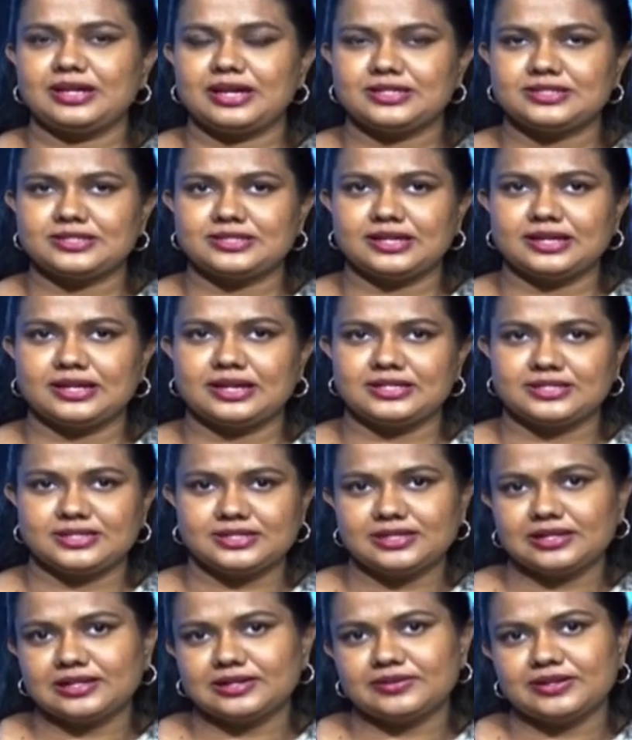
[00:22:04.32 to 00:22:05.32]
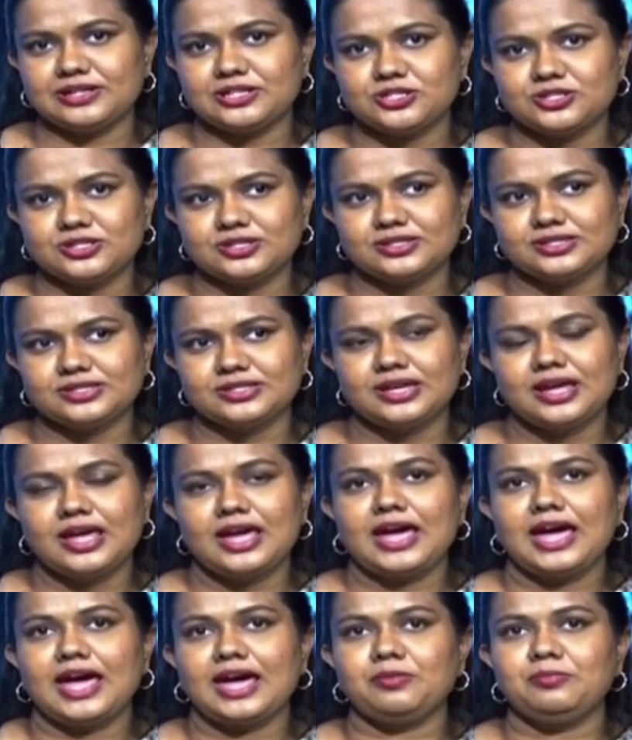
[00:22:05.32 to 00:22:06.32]
asset declarations
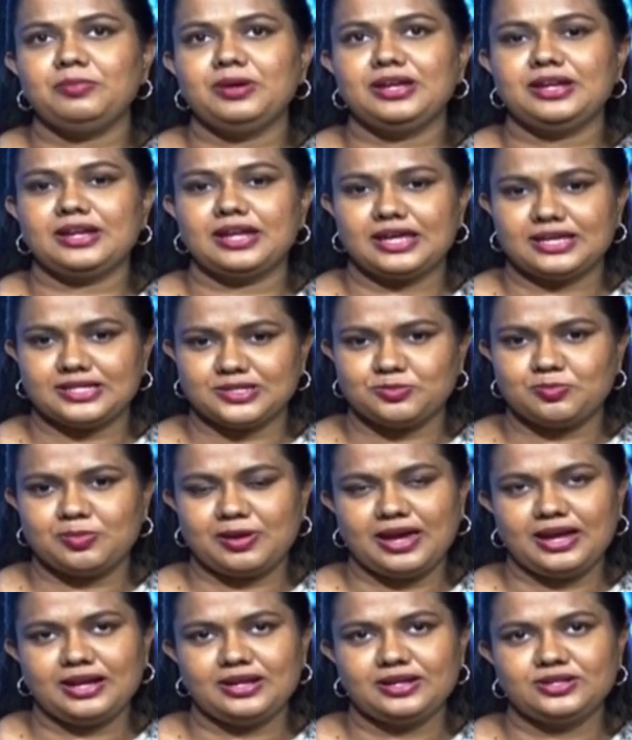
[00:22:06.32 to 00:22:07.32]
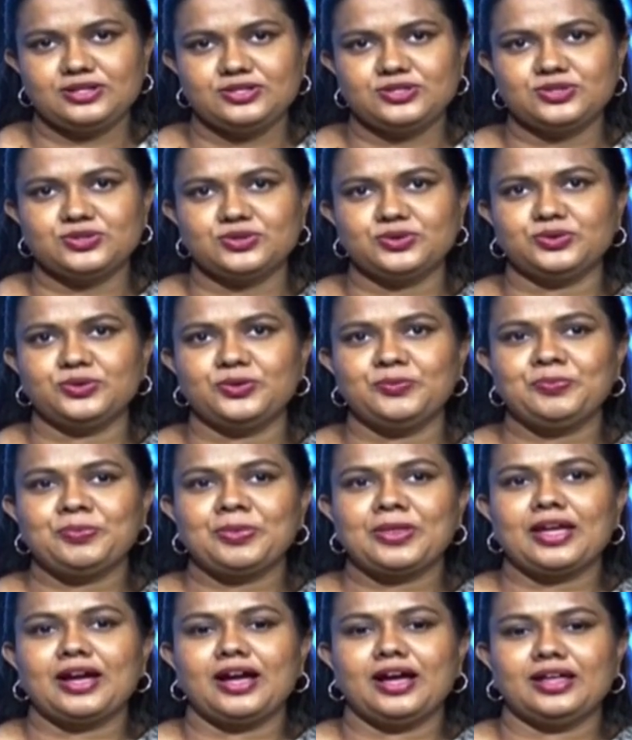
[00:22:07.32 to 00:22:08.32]
have been expanded. So
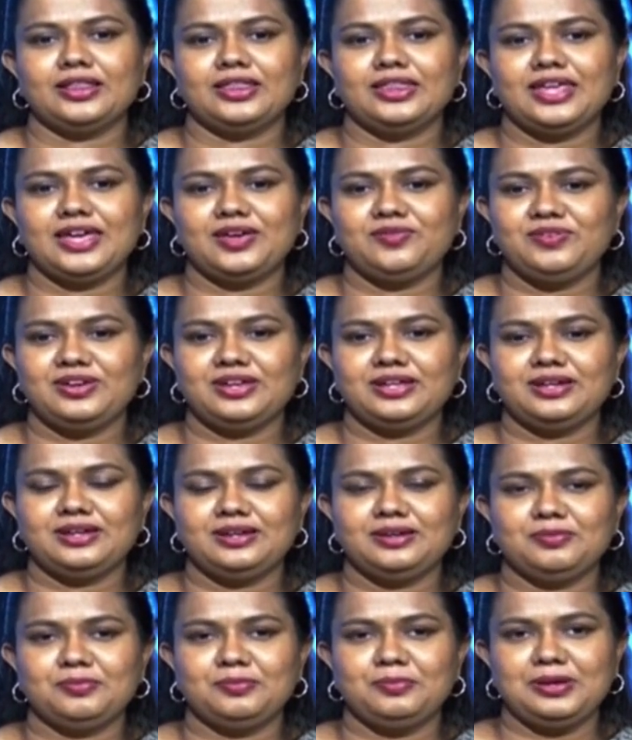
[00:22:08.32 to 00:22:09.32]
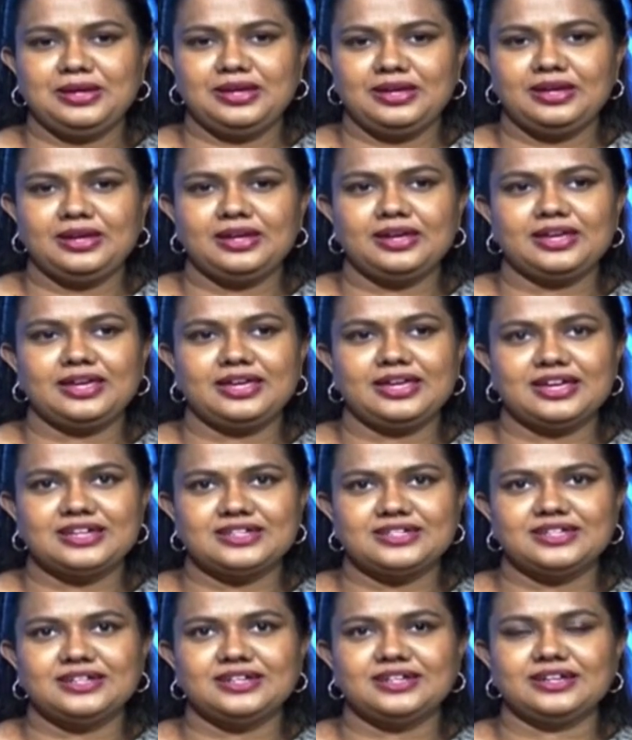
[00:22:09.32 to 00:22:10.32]
they will be
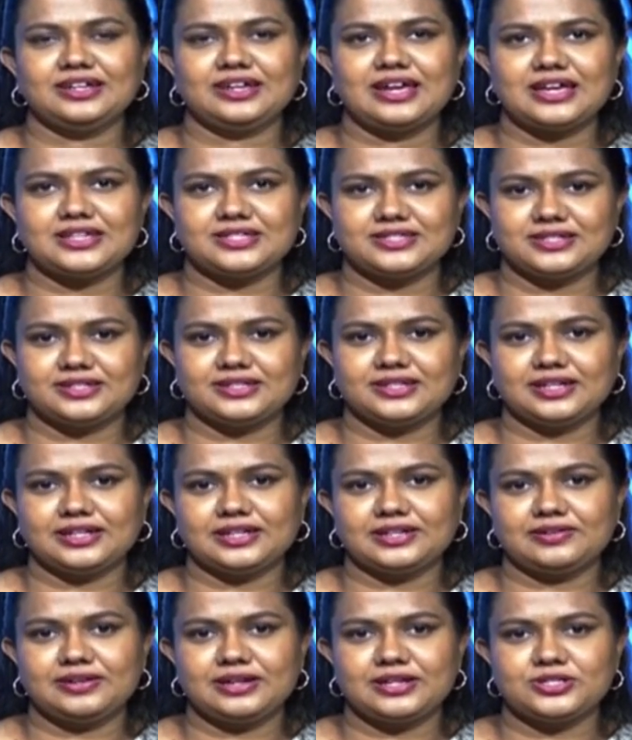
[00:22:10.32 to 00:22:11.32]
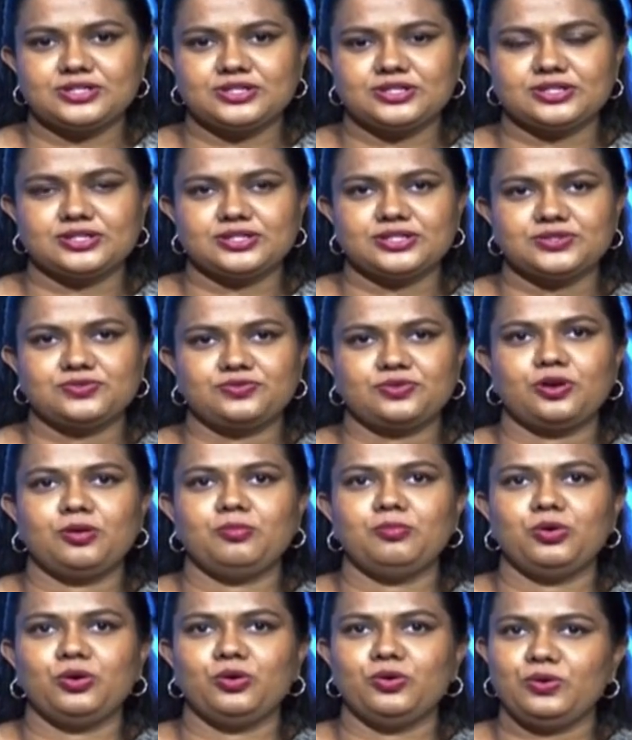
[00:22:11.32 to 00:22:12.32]
getting asset declarations
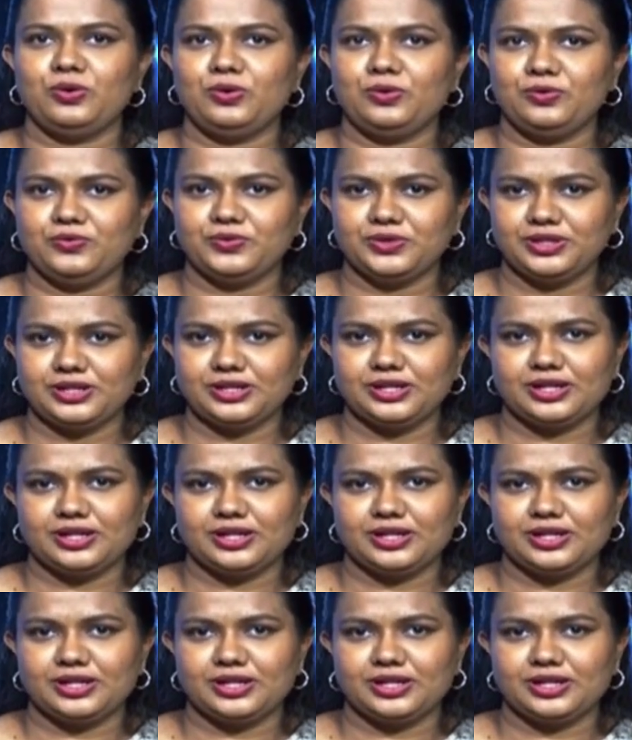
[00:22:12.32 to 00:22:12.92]
from all over the